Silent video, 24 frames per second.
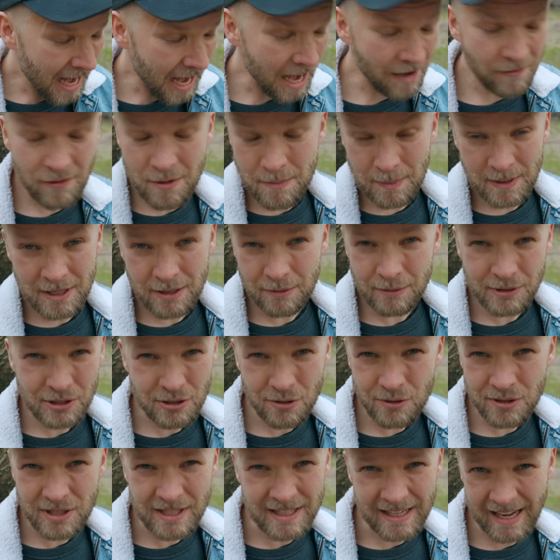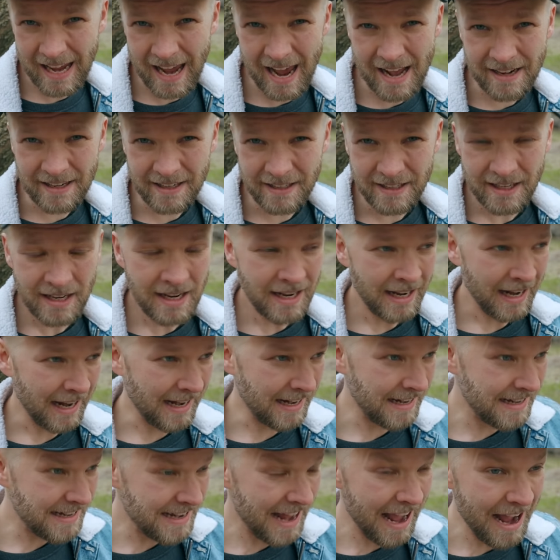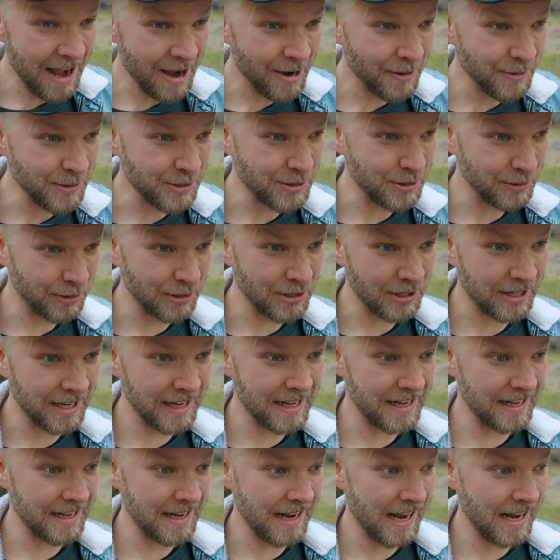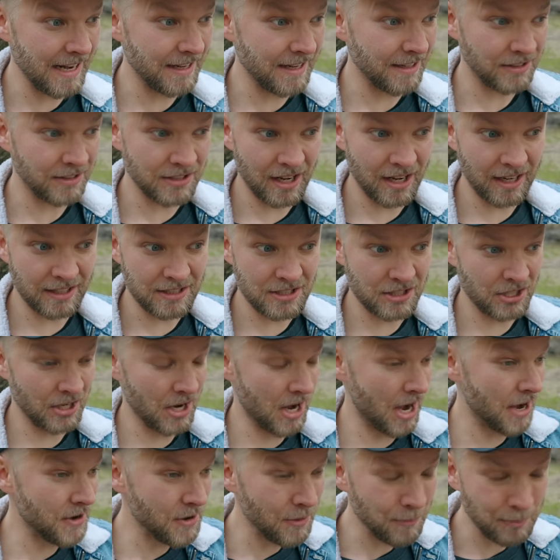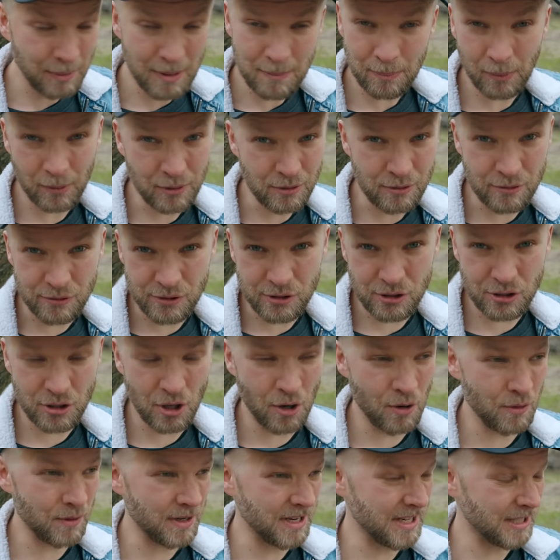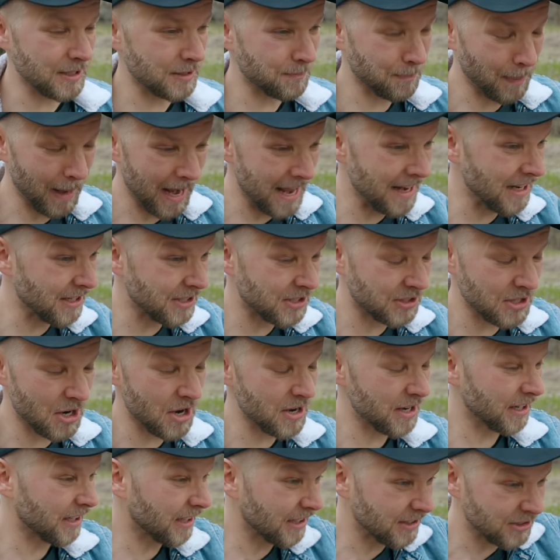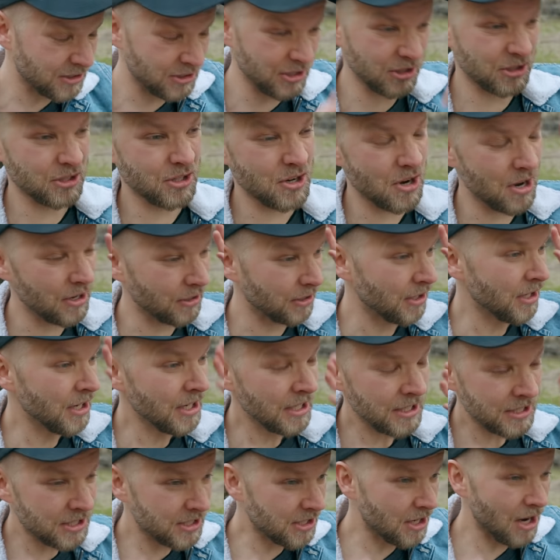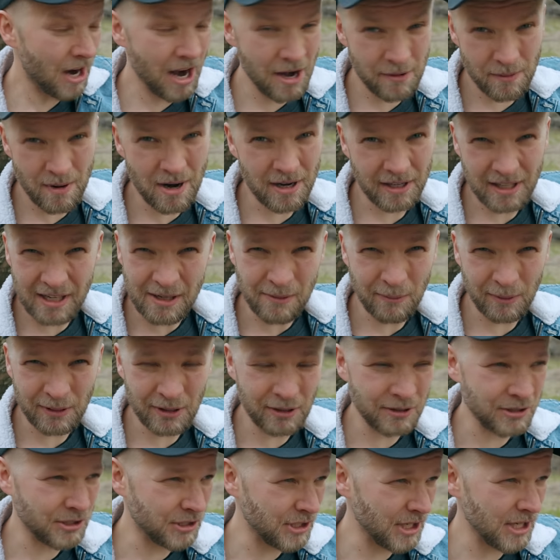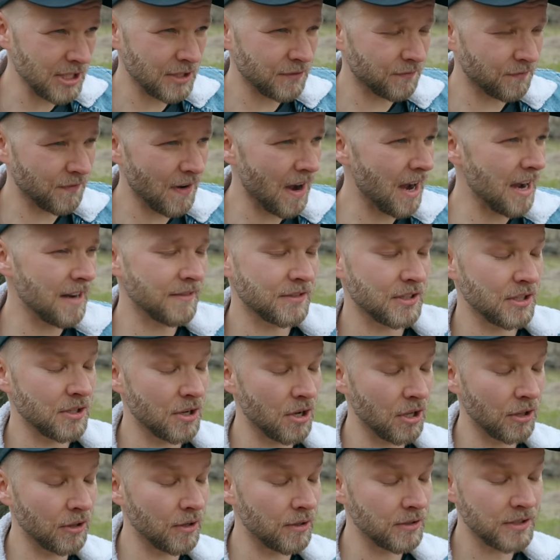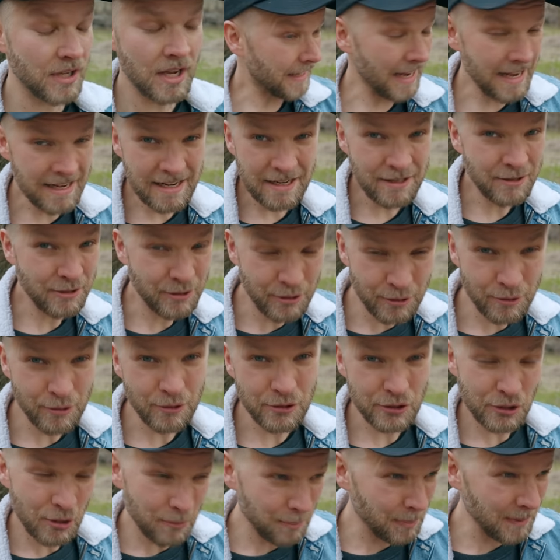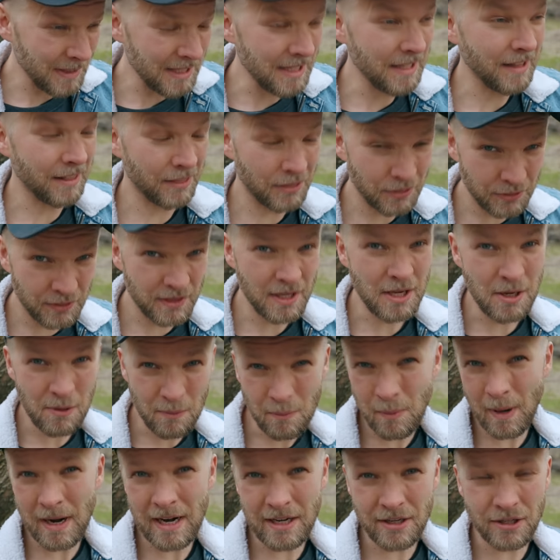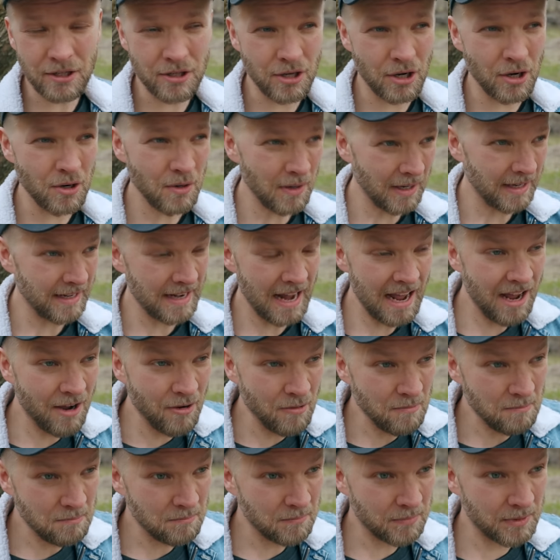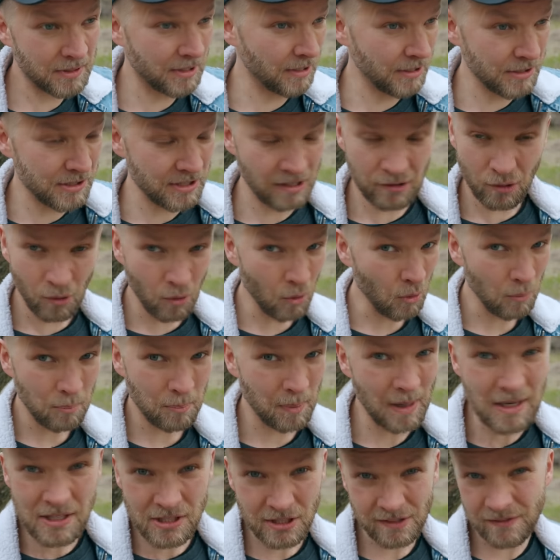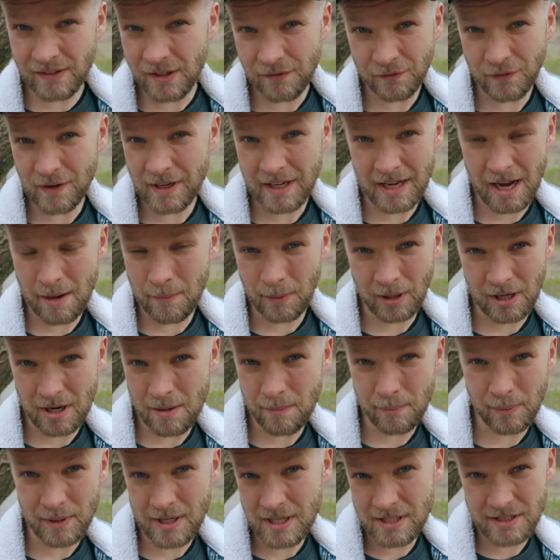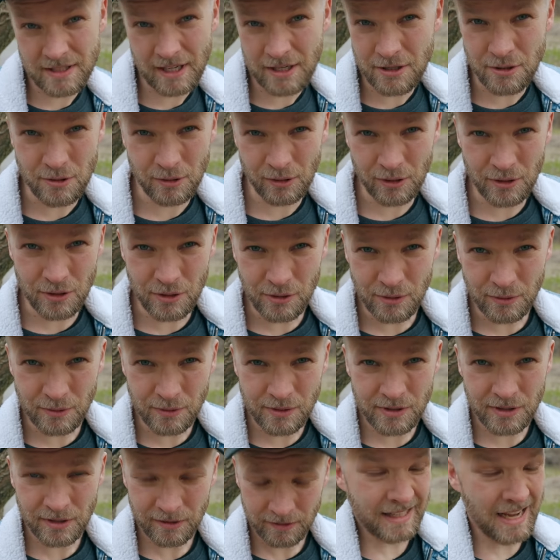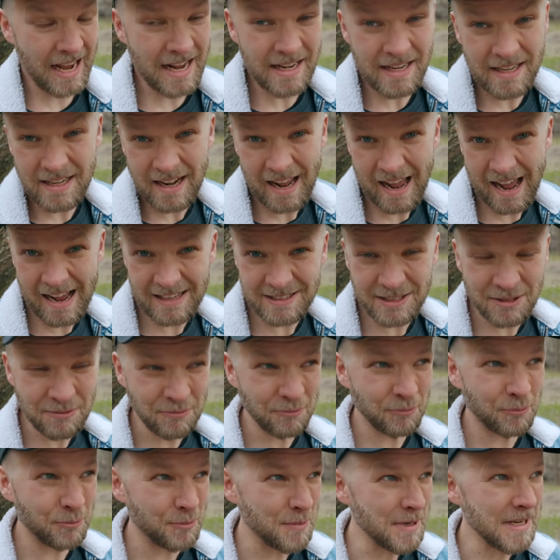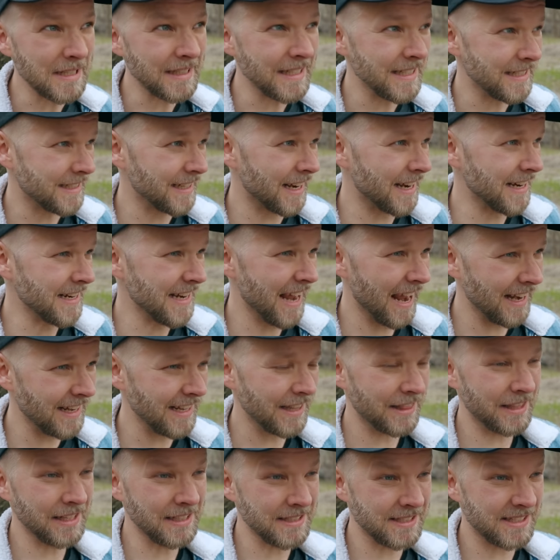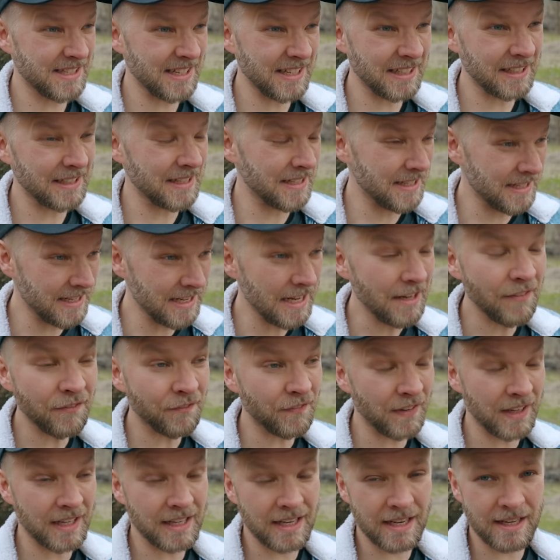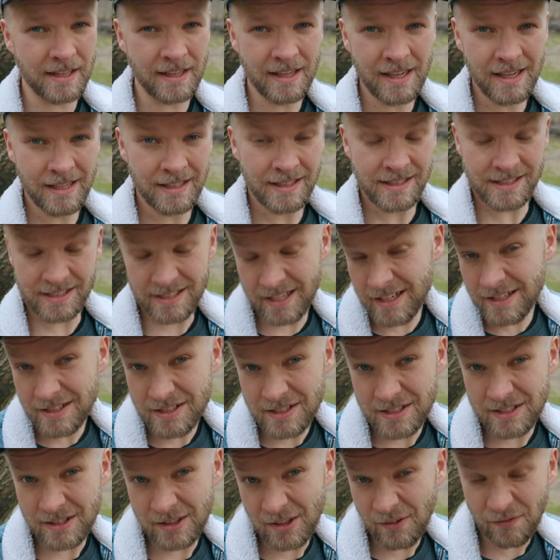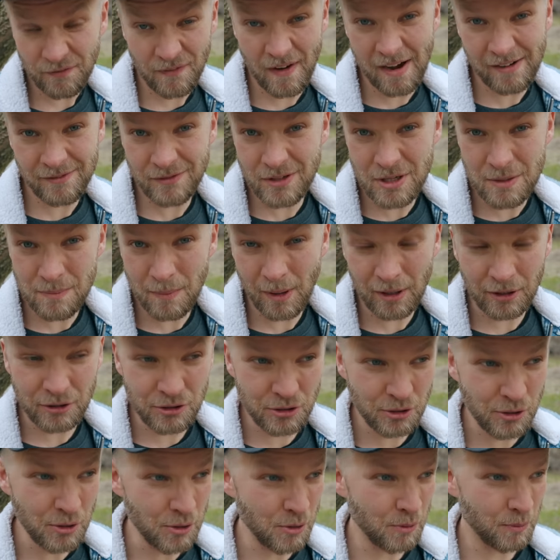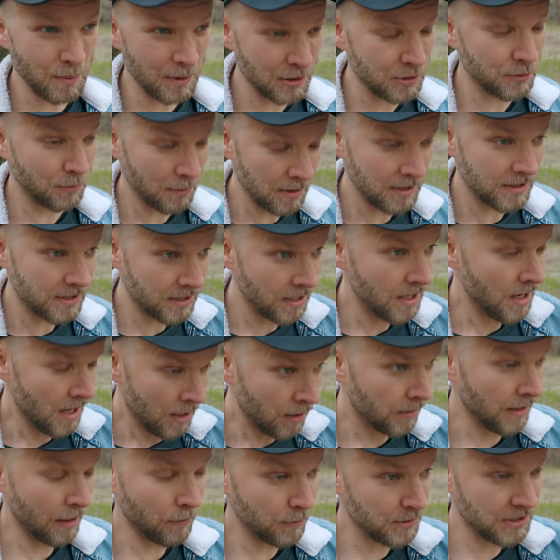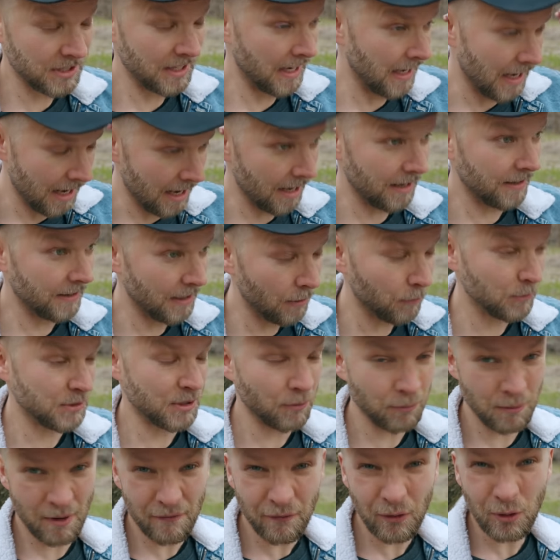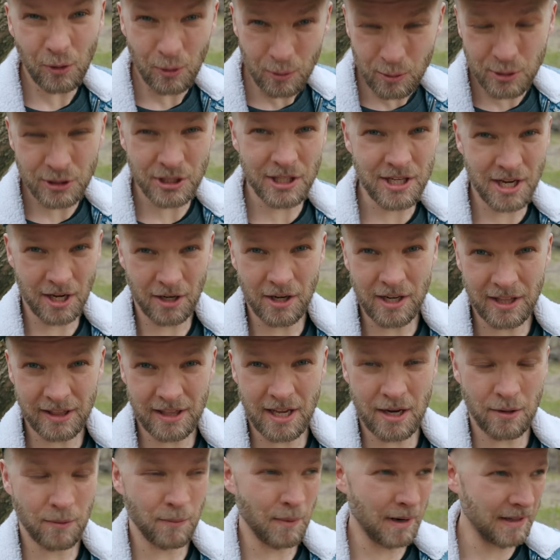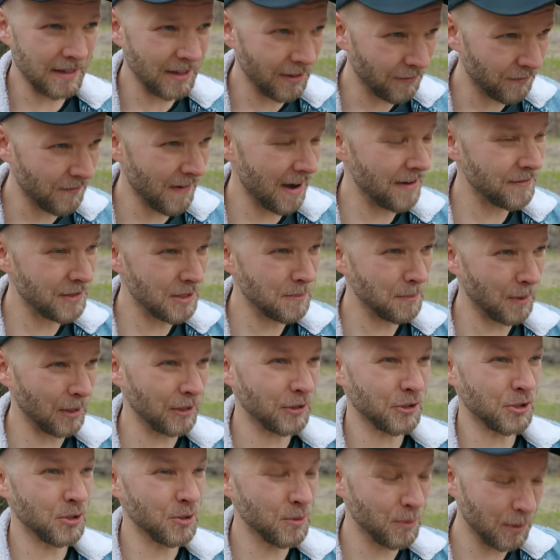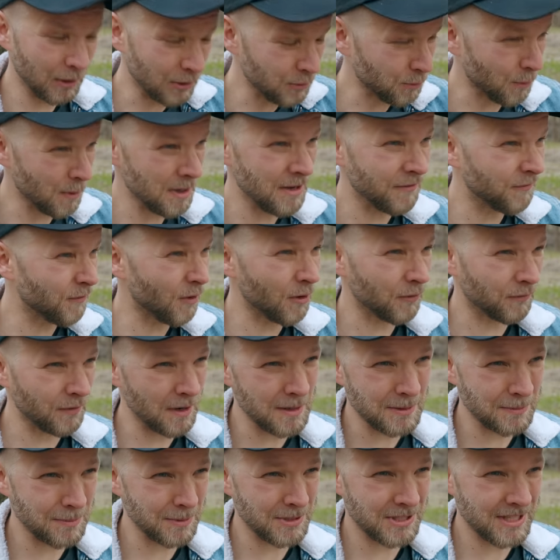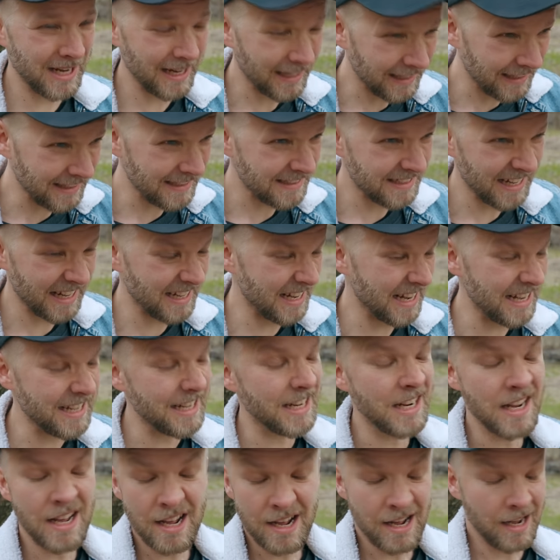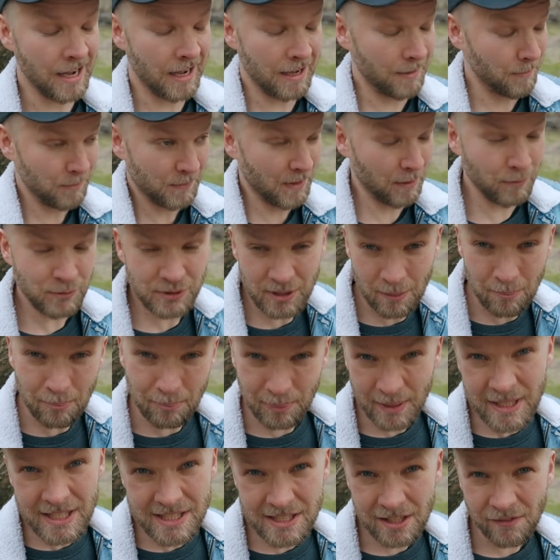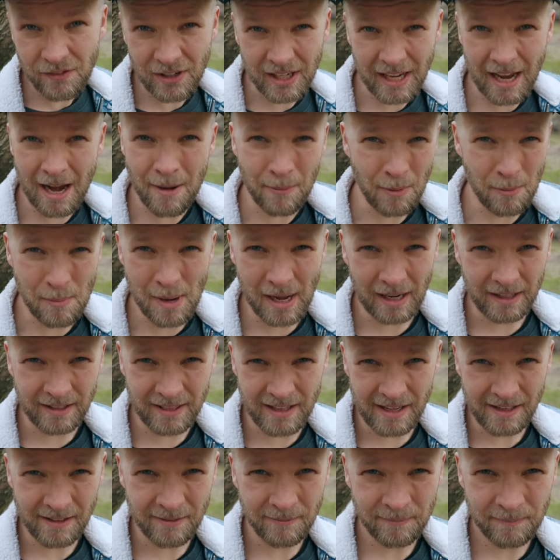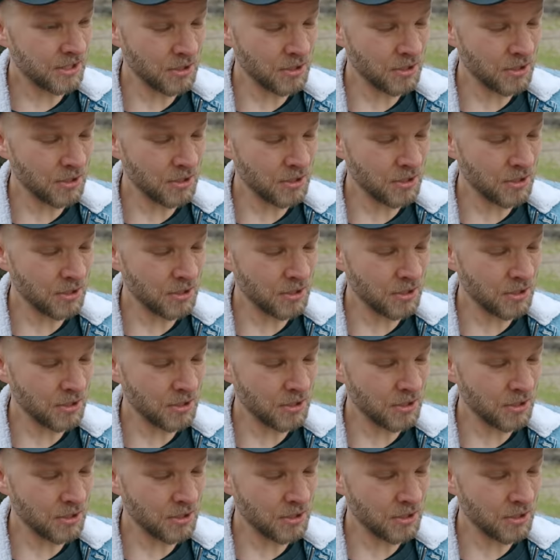Everybody was using Canon. And now you look at it and a ton of people use Sony's. Panasonic has just gone skyrocketing with their GH5s and all those. Canon used to be the way to go, and now there's a whole bunch of different camera companies that you could use. Canon hasn't really done anything significant since the 5D Mark II, which was, that was a revolutionary thing when the 5D Mark II with 24 frames per second, 1080, that was a beast of a camera back then.